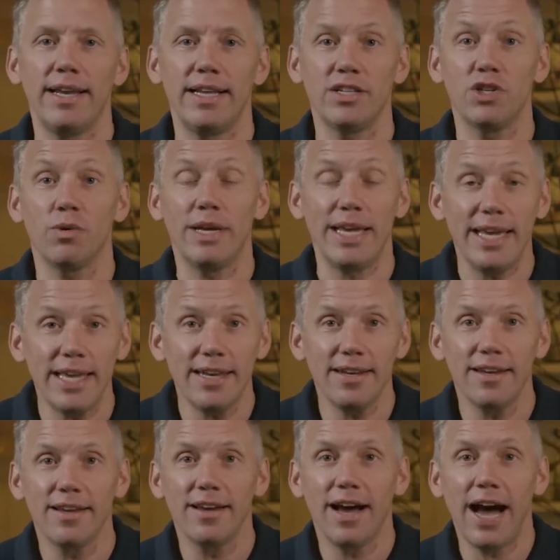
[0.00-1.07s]
And so
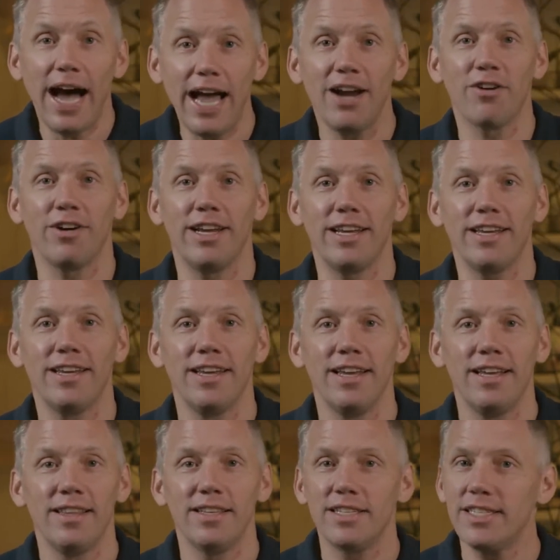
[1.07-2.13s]
in hiring,
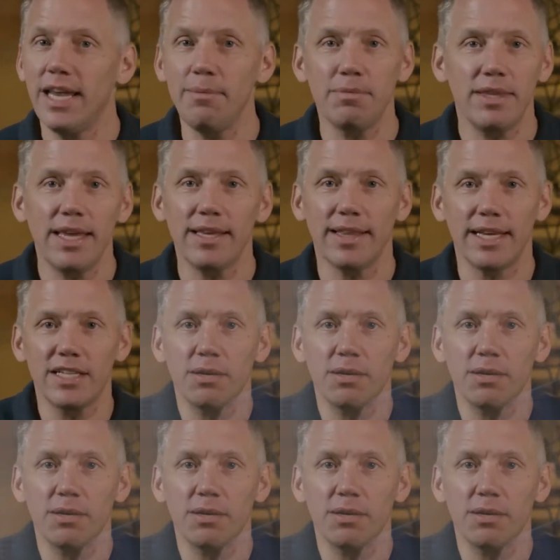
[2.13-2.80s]
the same thing. Like